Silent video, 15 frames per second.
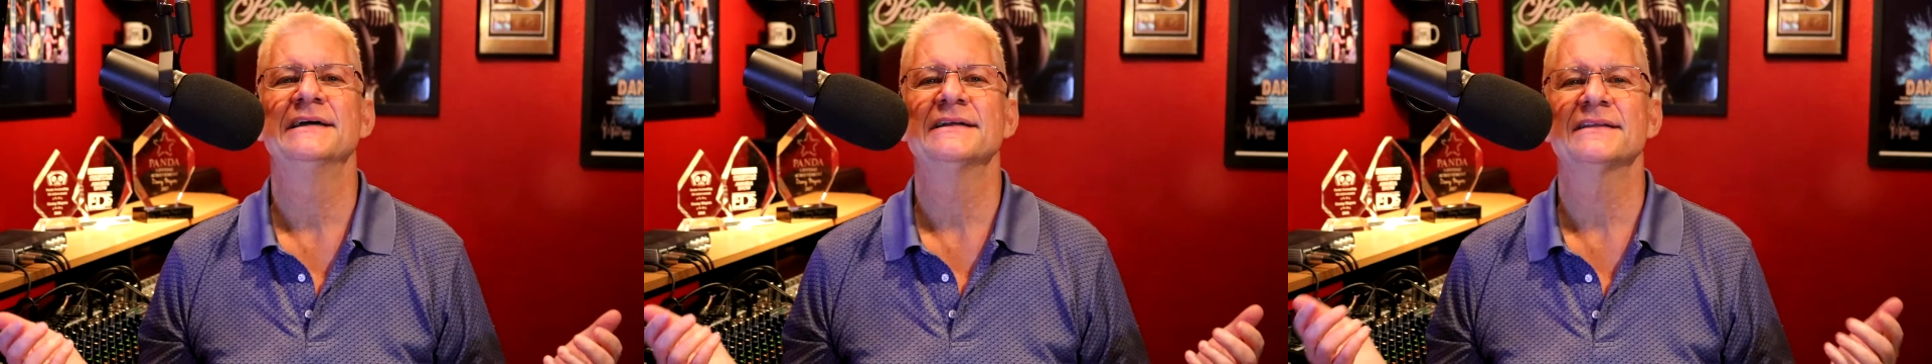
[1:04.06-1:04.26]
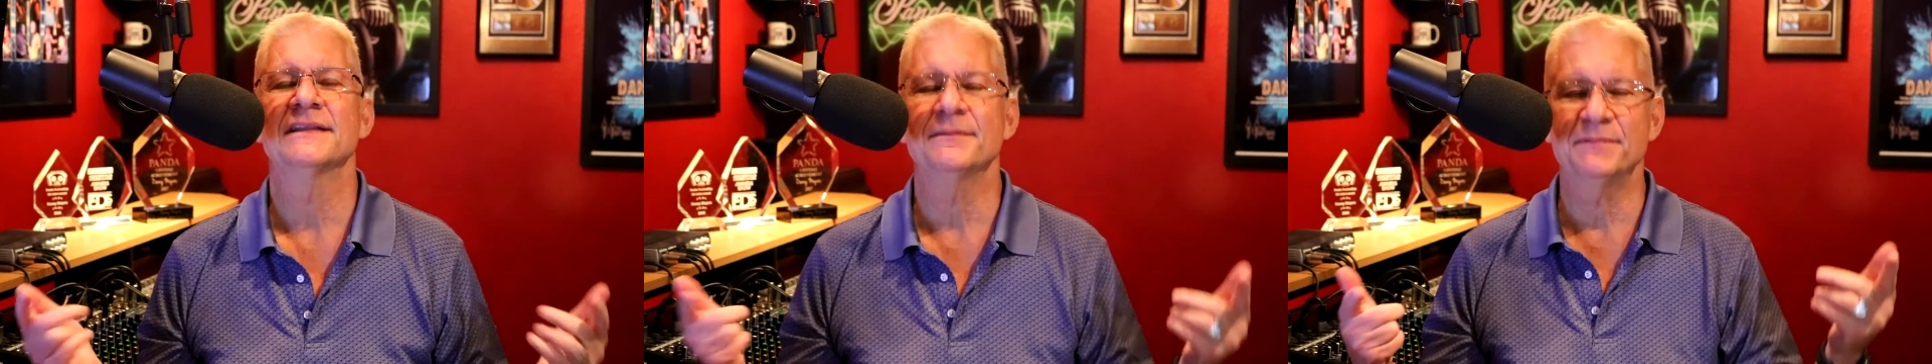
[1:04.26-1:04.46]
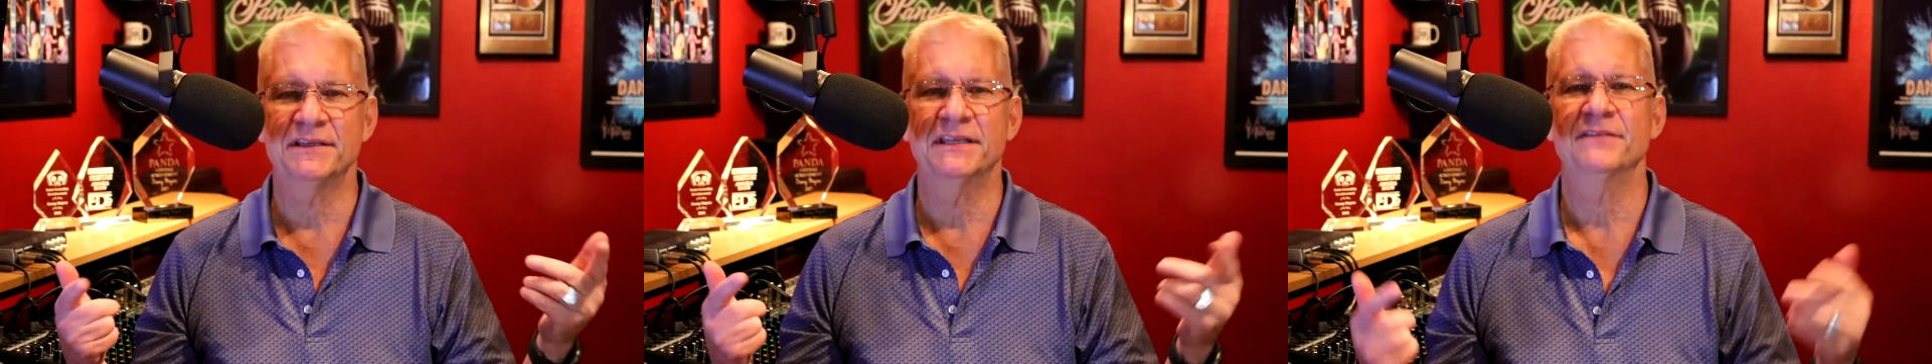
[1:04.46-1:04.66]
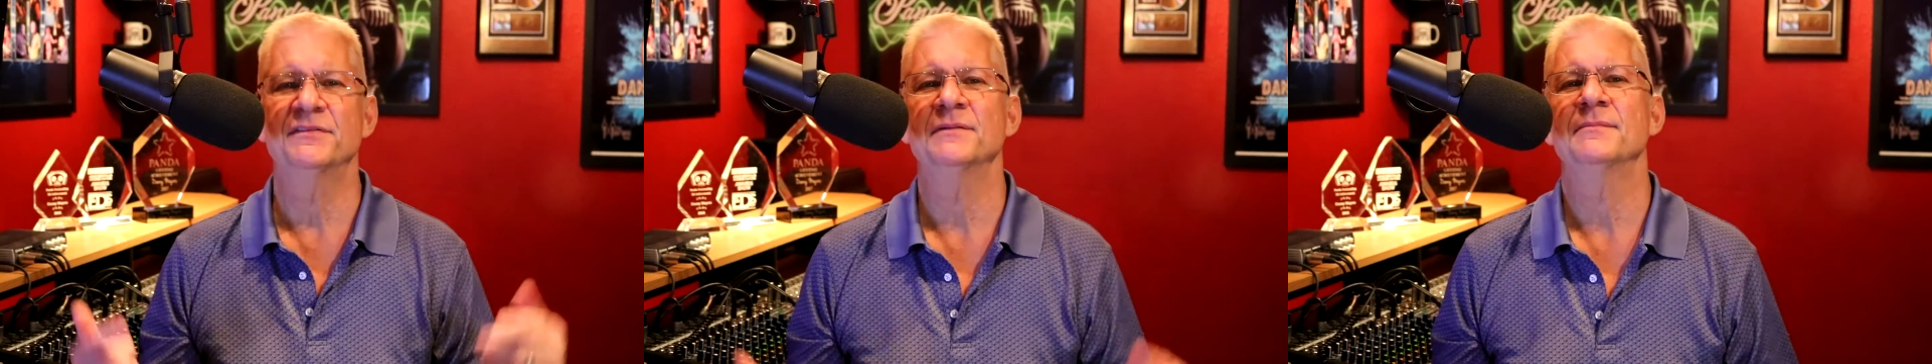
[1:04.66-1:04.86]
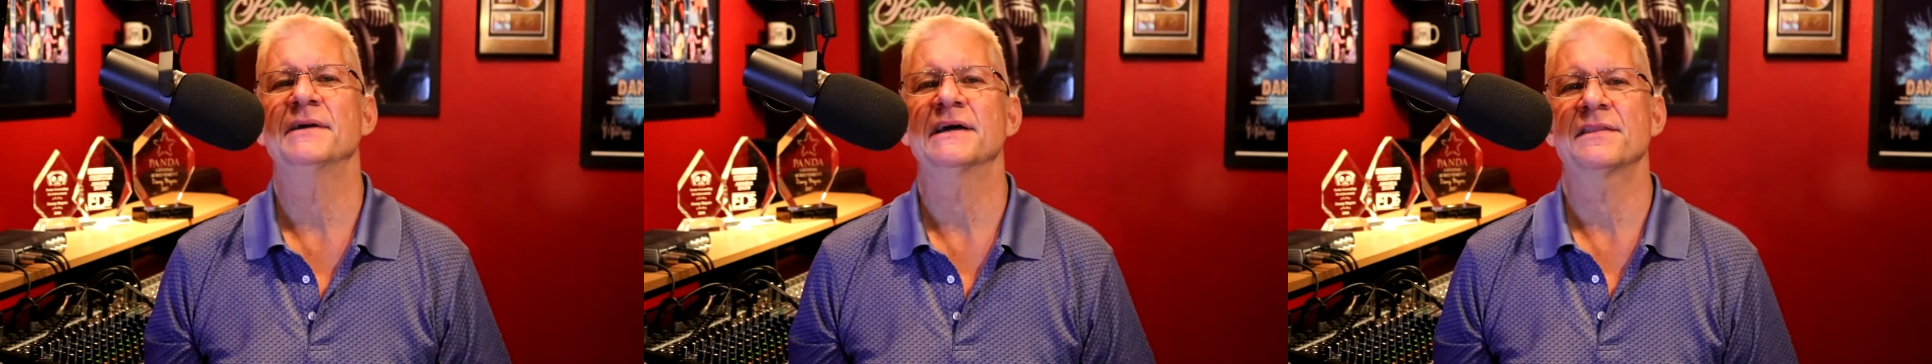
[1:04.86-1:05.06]
Let me give
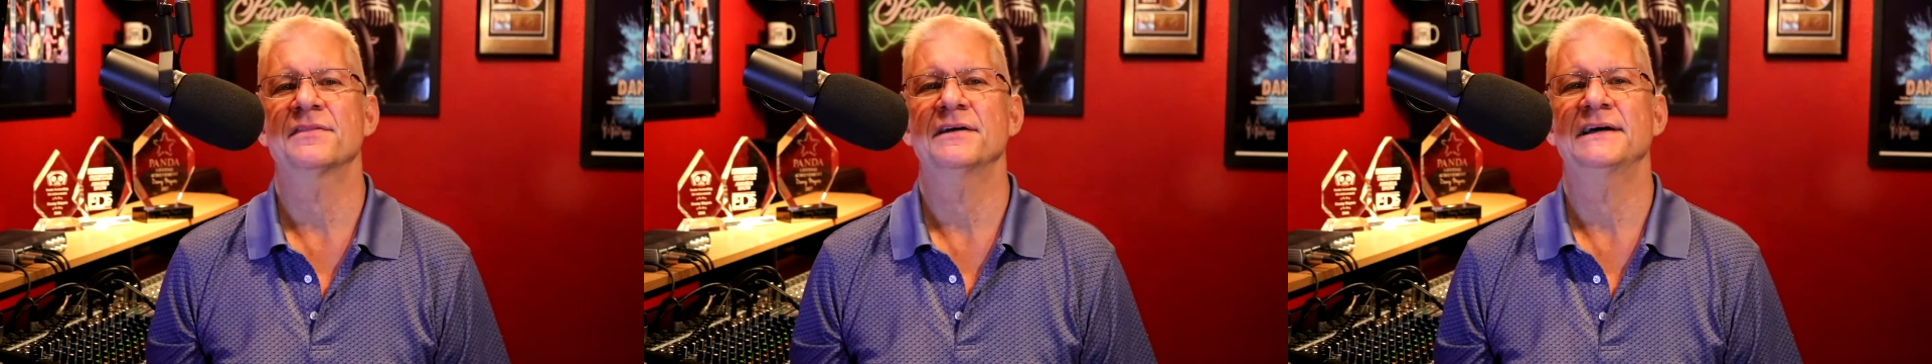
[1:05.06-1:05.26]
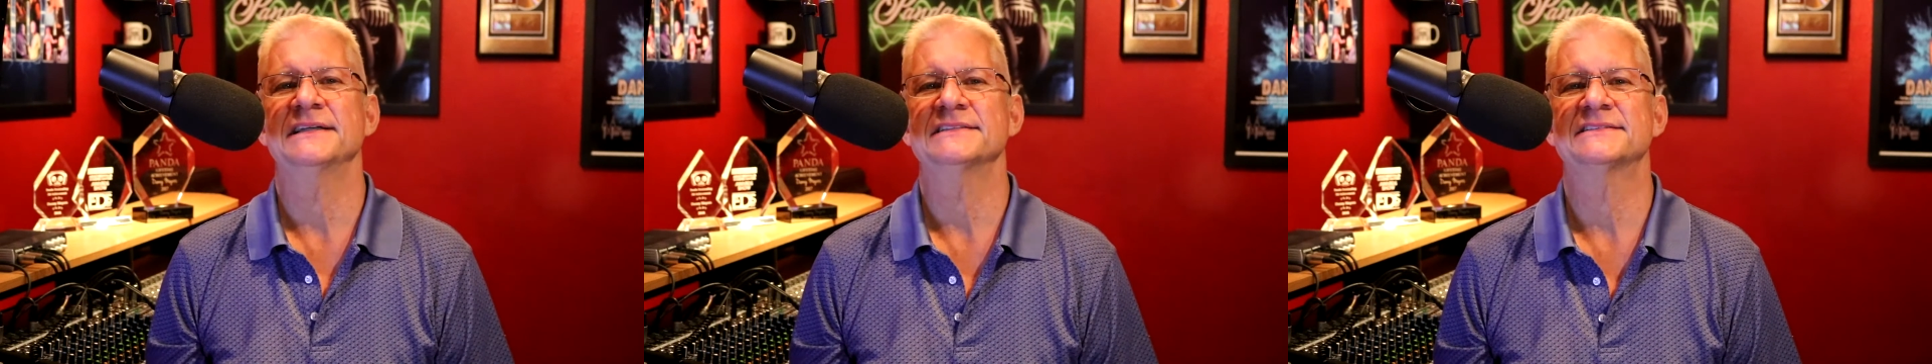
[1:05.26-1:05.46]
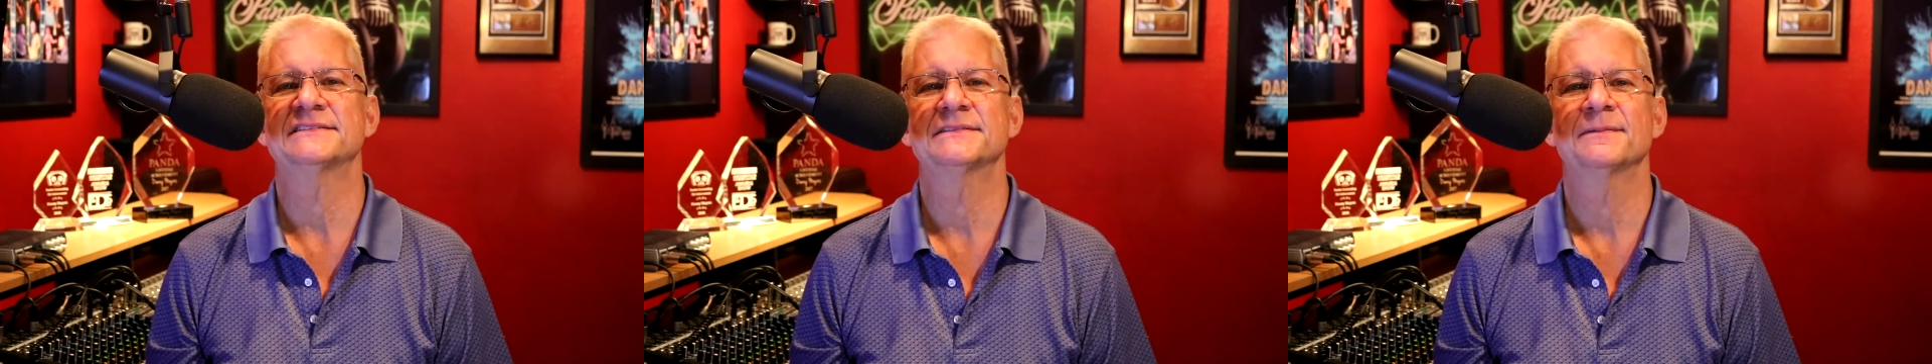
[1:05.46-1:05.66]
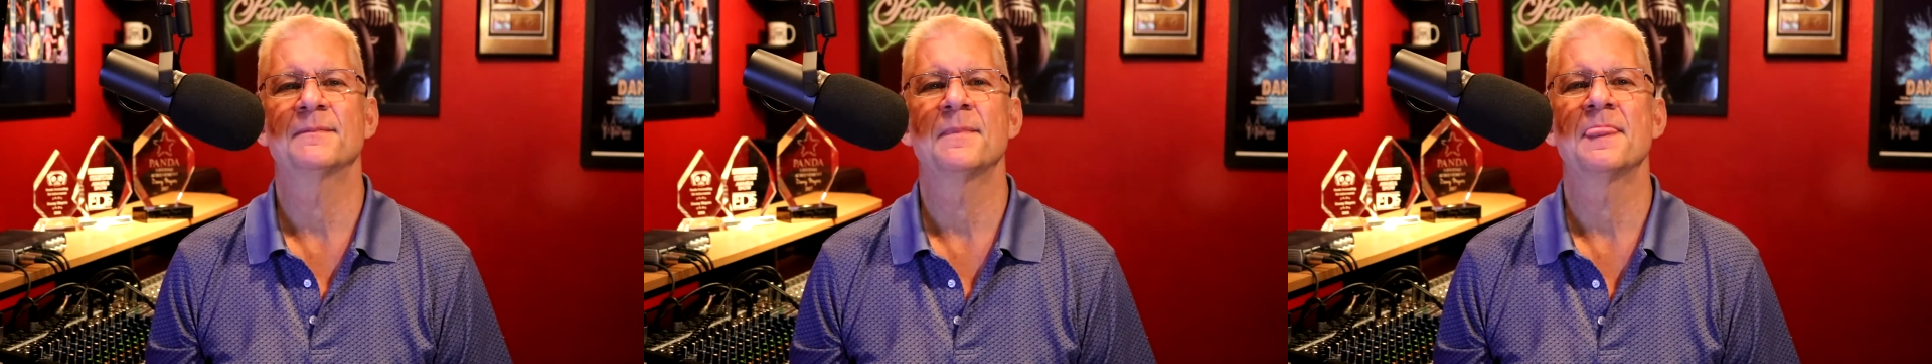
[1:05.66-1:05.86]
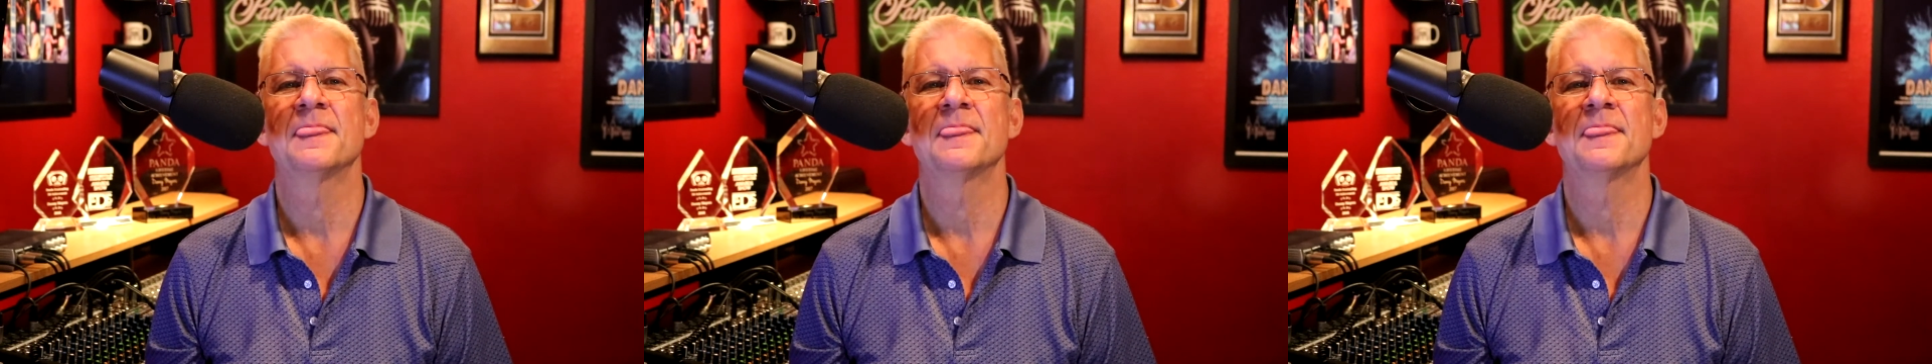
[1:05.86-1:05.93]
you my thoughts.